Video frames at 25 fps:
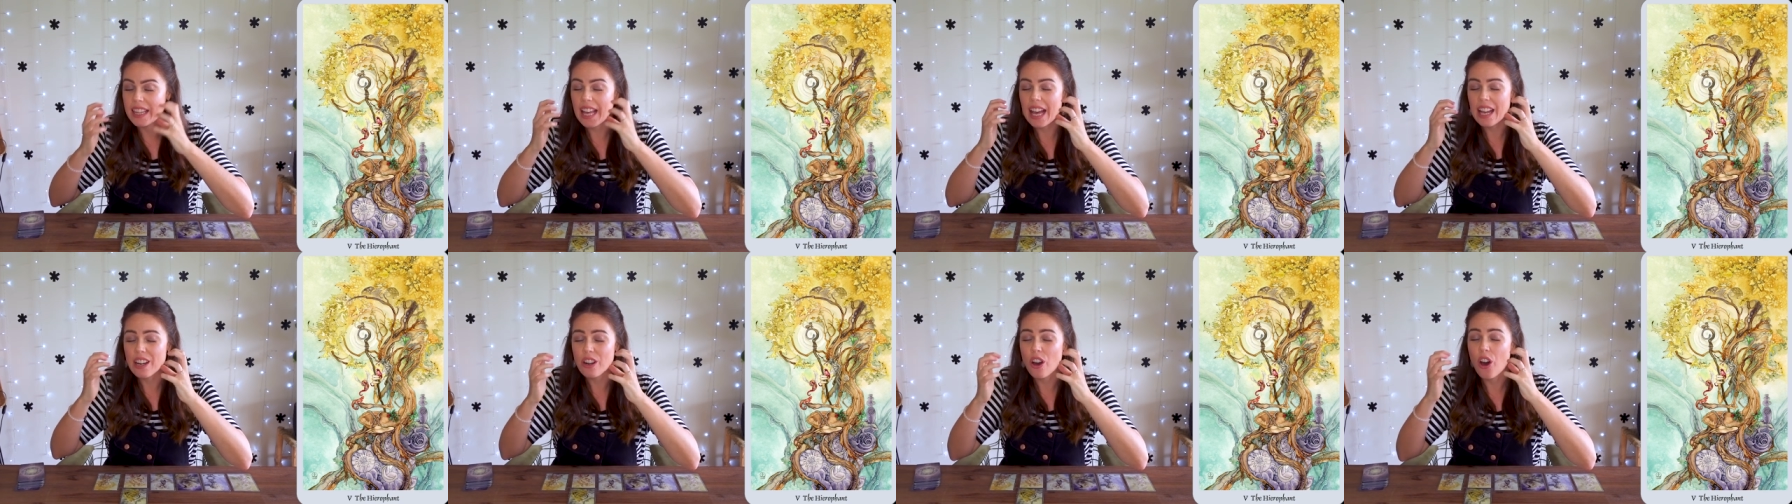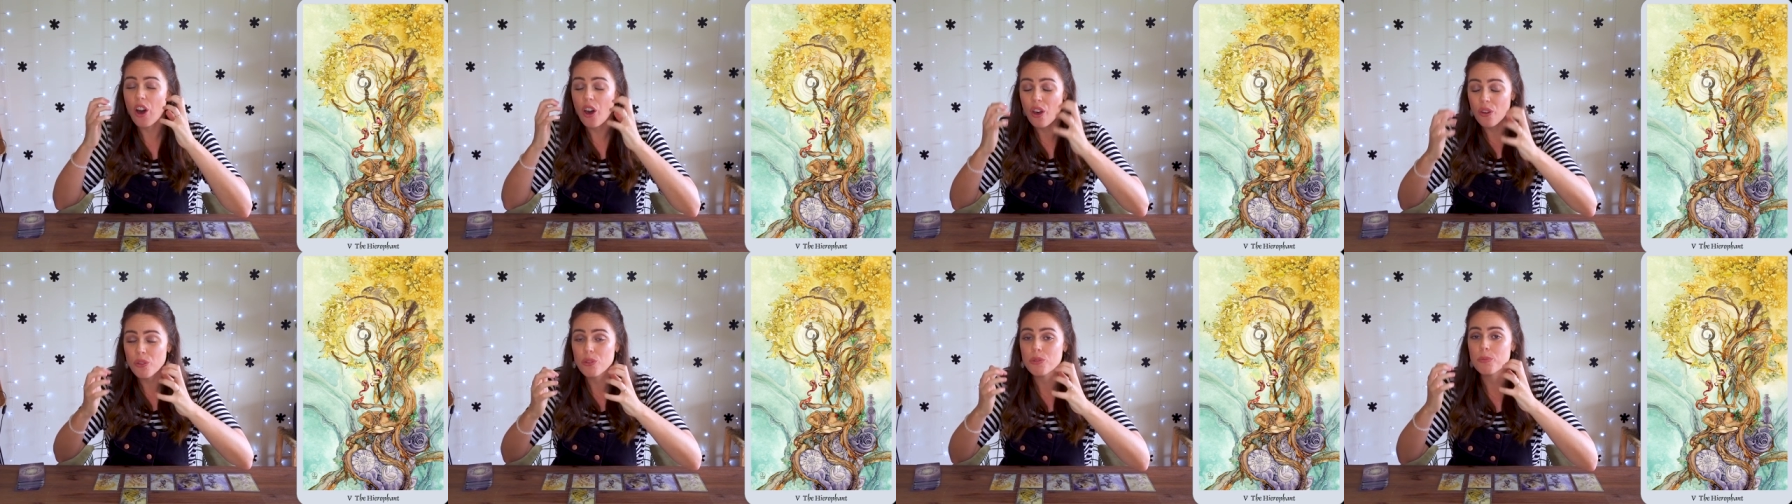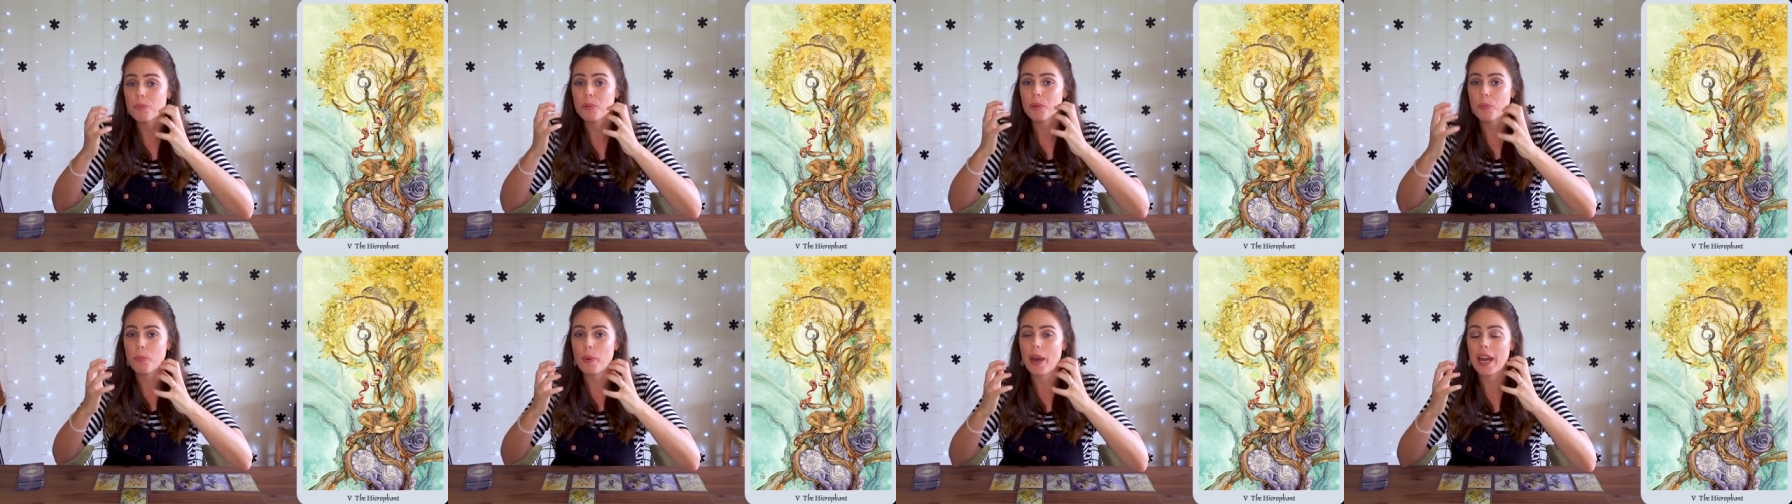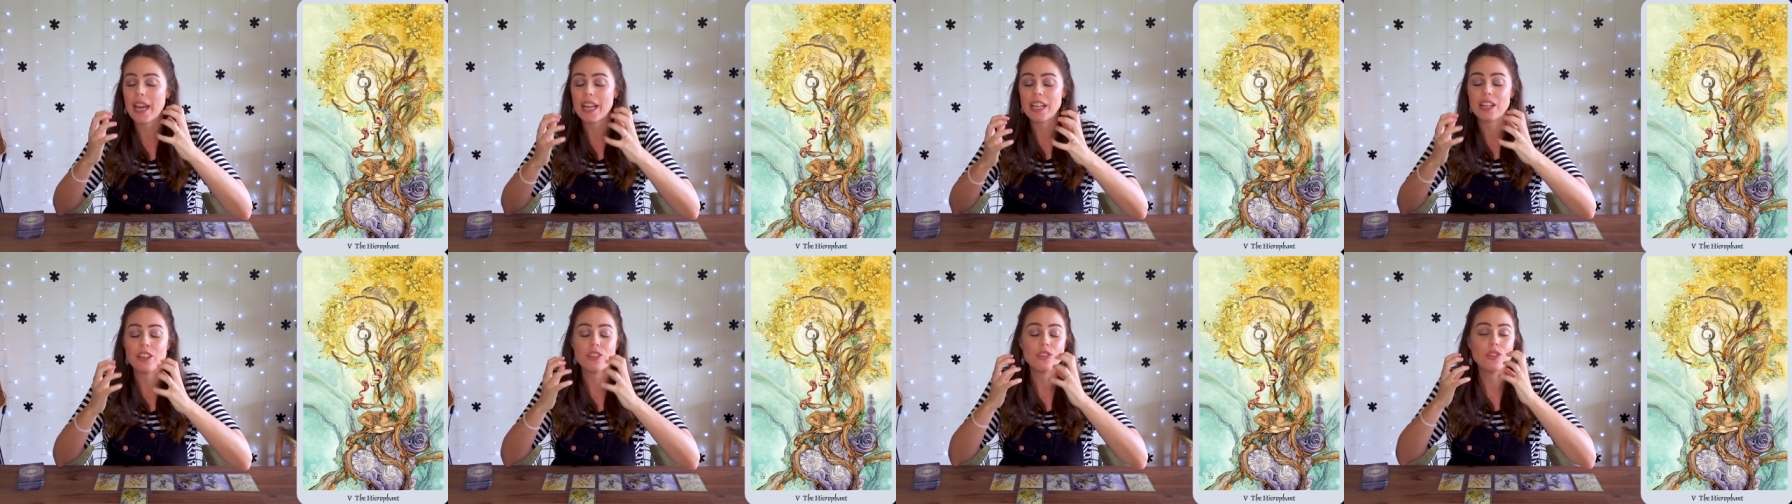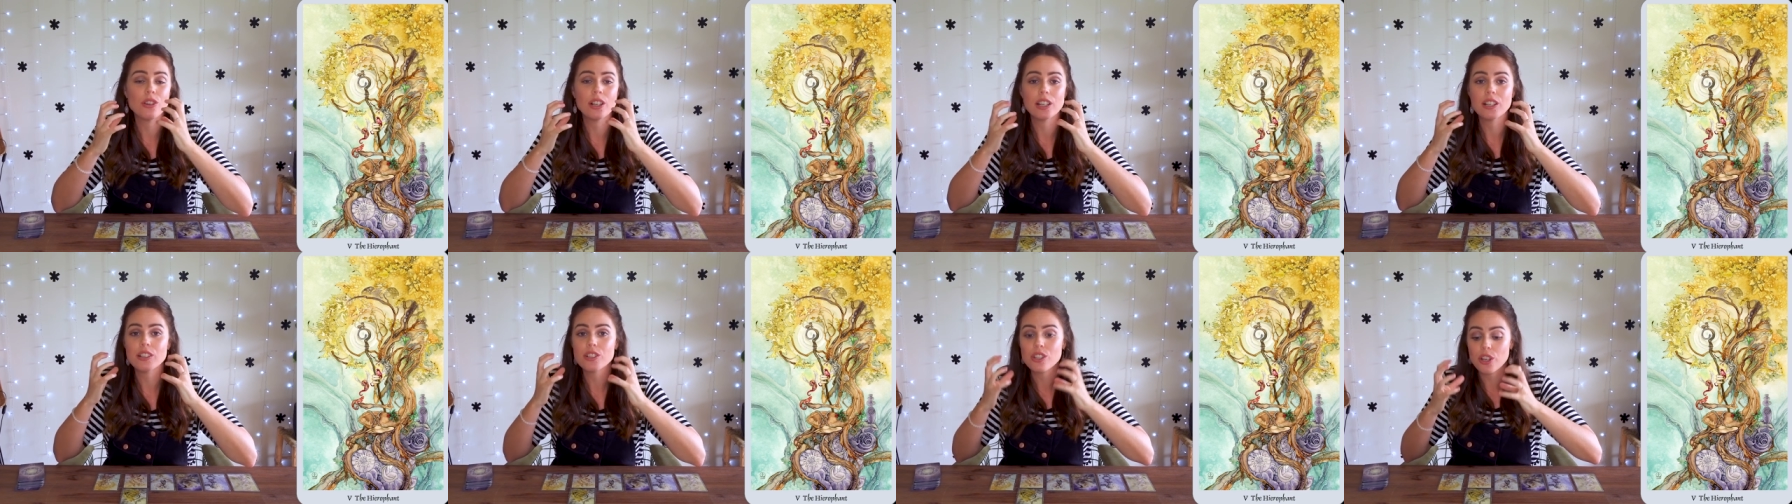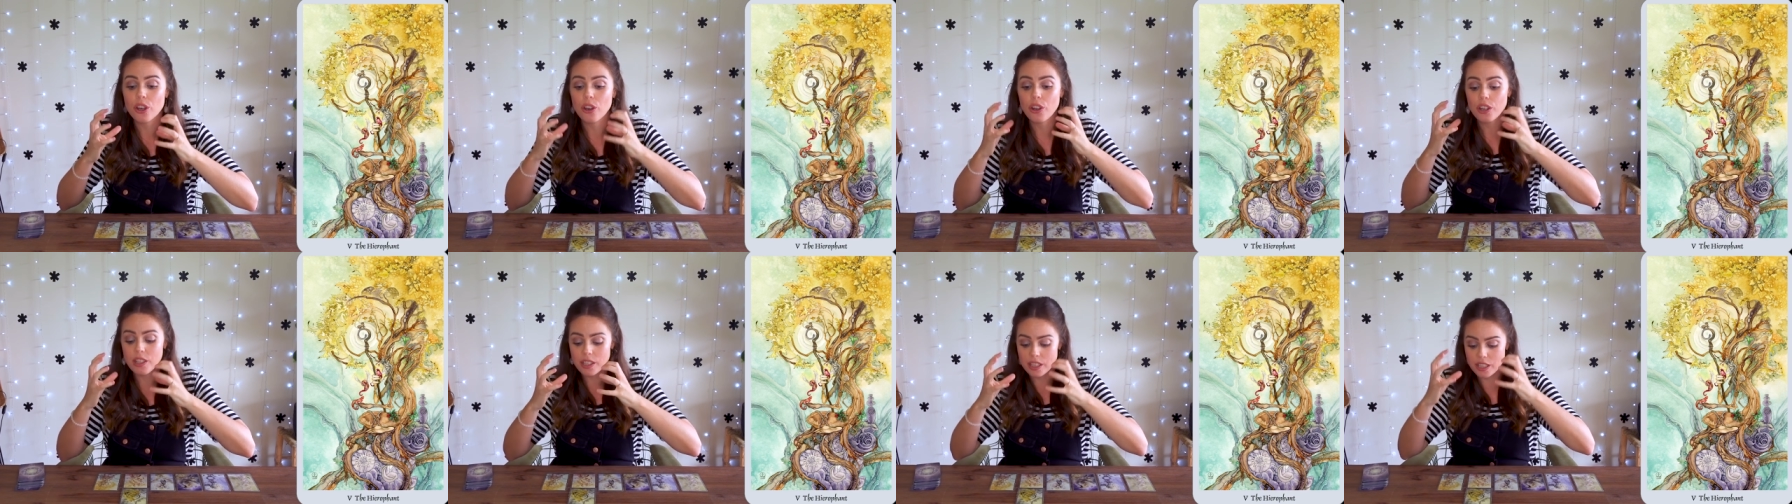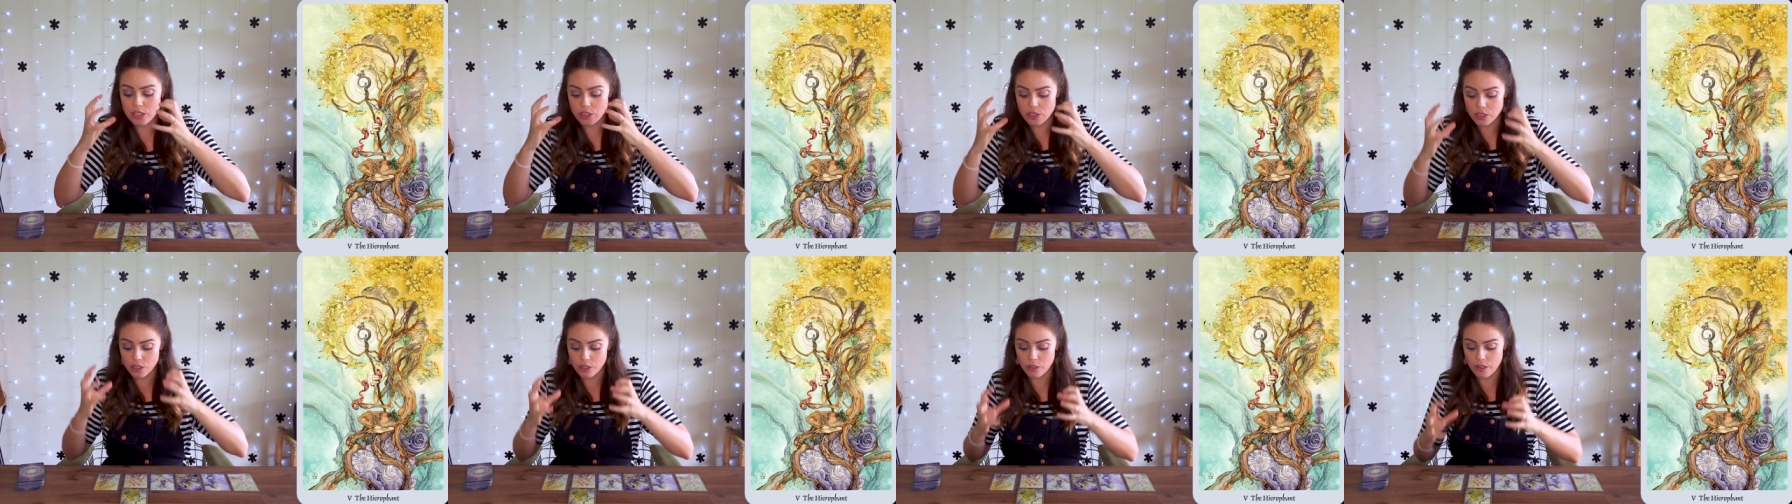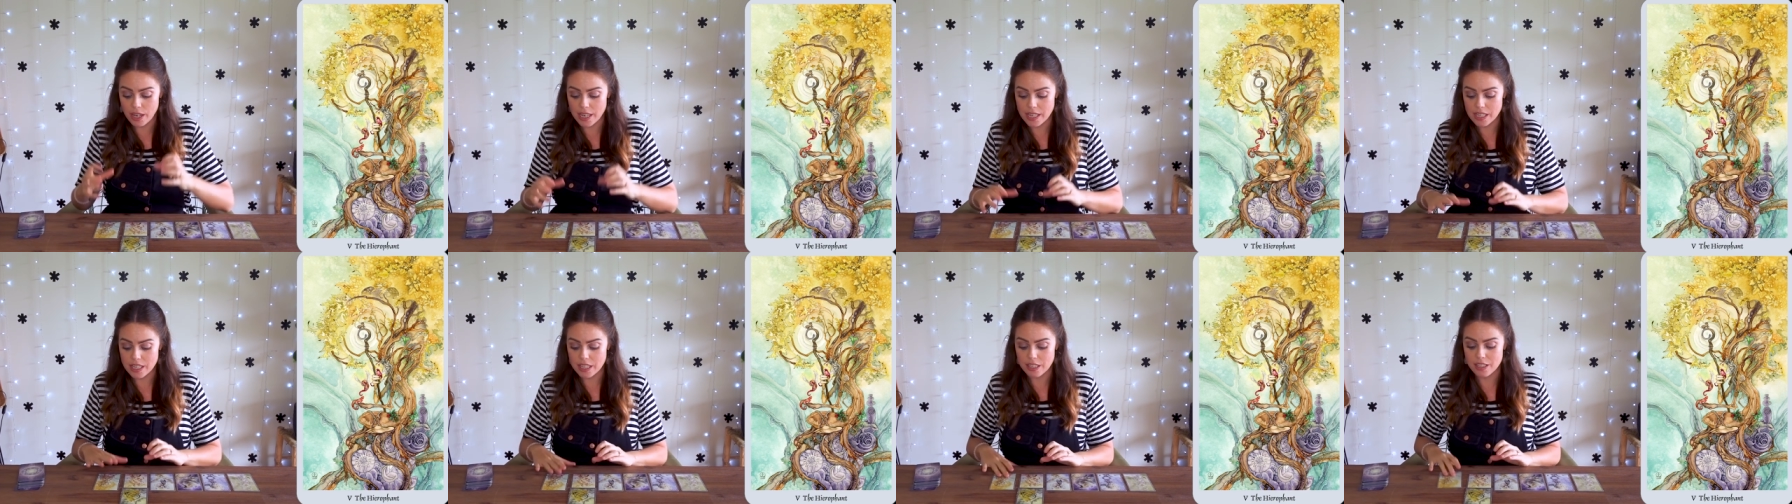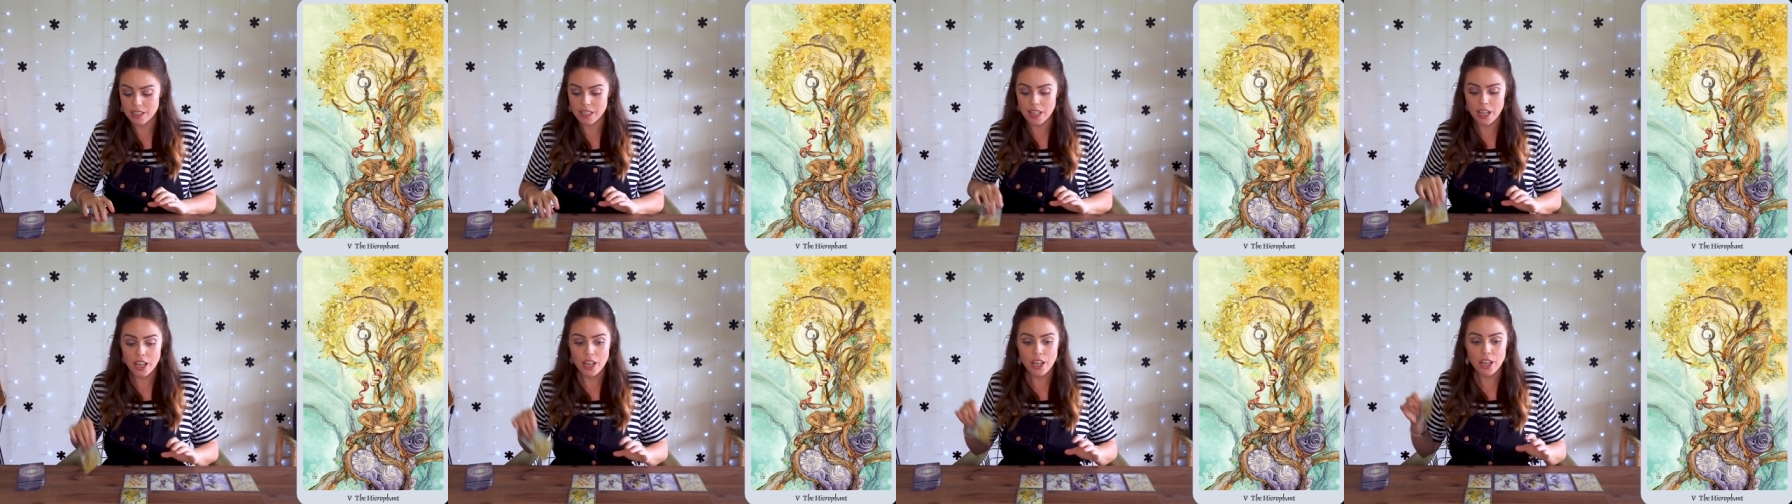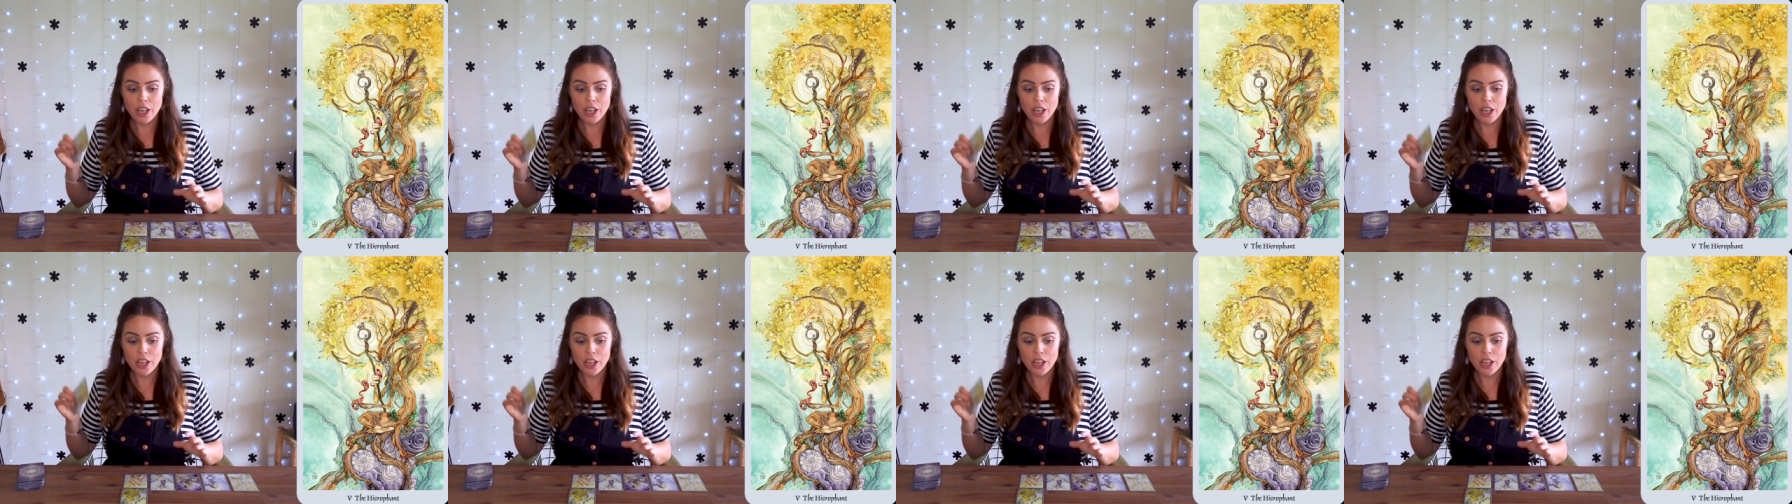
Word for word: that horrible pain, and you're going to turn it into greatness.